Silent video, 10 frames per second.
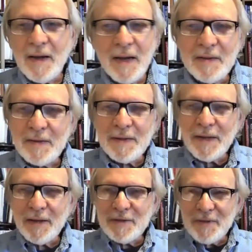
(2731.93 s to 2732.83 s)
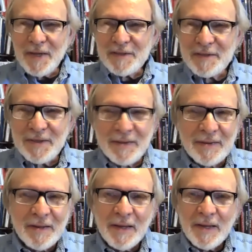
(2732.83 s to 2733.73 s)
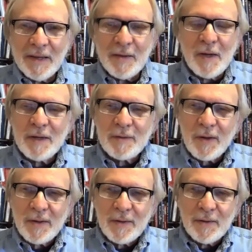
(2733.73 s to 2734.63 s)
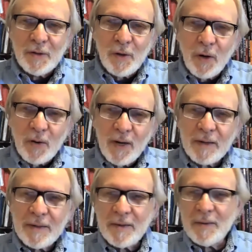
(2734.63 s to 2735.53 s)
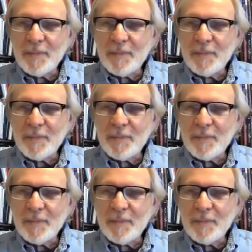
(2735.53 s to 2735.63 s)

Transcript: And that's, it, you know, I,